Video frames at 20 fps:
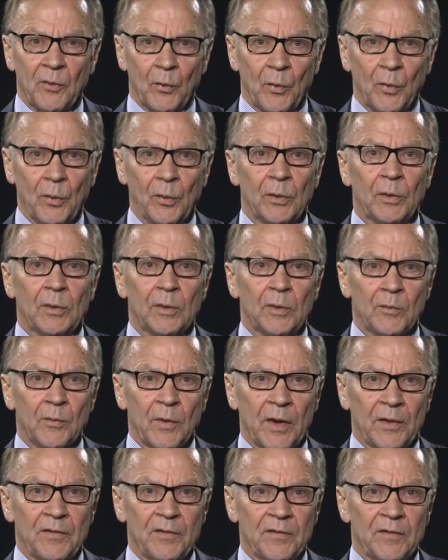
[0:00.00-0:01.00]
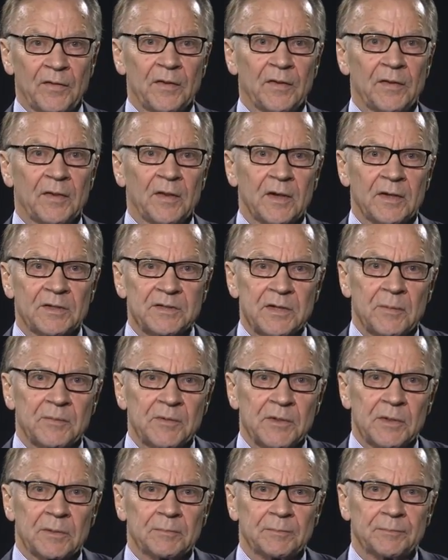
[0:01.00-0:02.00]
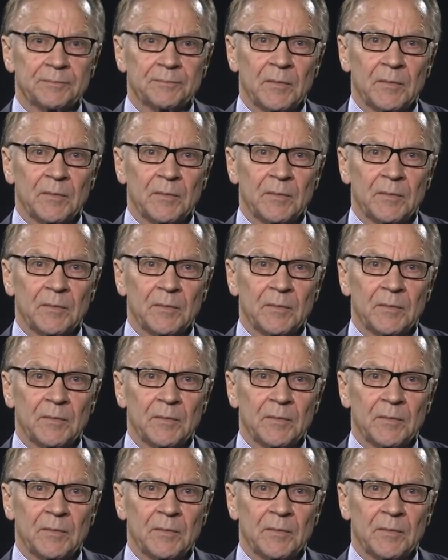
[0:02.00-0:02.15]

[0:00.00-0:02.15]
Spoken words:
rule rather than the exception.